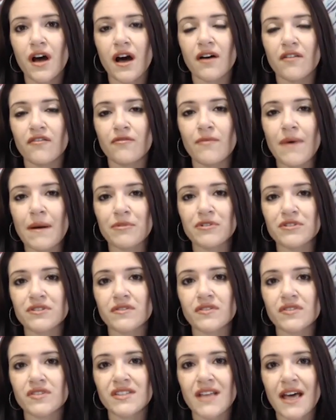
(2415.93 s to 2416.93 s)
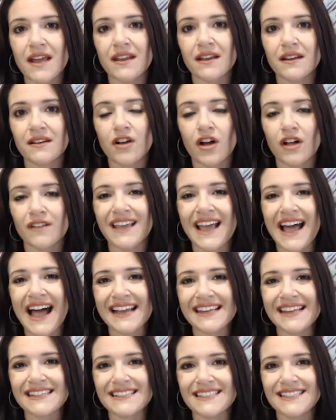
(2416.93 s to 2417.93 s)
members of the Senate called the
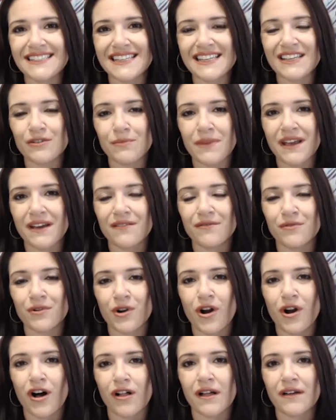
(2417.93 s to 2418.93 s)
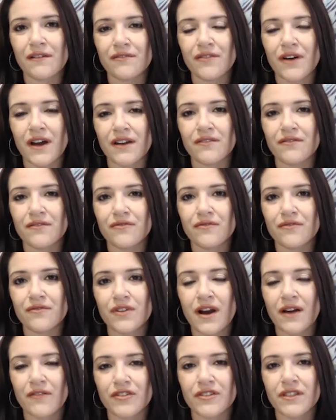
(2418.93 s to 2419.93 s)
IDC. You may recall I've
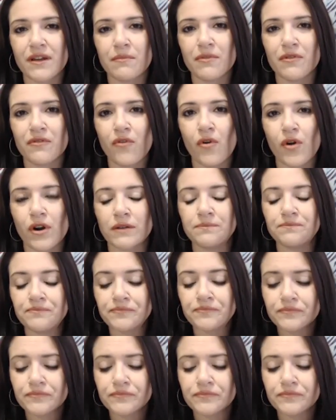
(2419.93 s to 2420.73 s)
covered them before.